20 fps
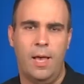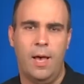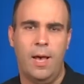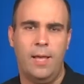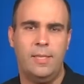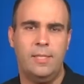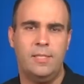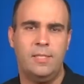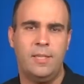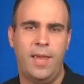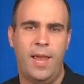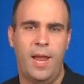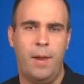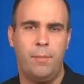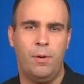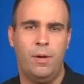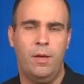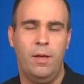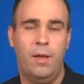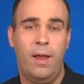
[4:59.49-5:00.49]
on this
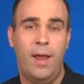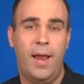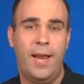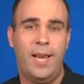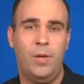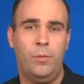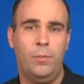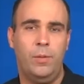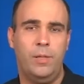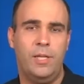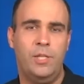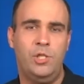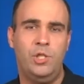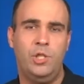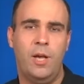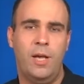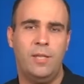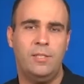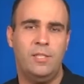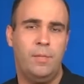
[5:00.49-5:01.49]
camera and it will
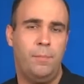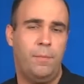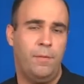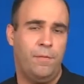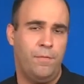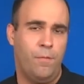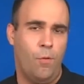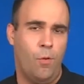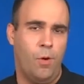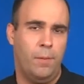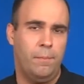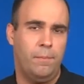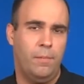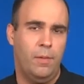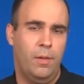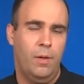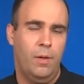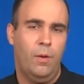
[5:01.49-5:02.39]
adjust to perform,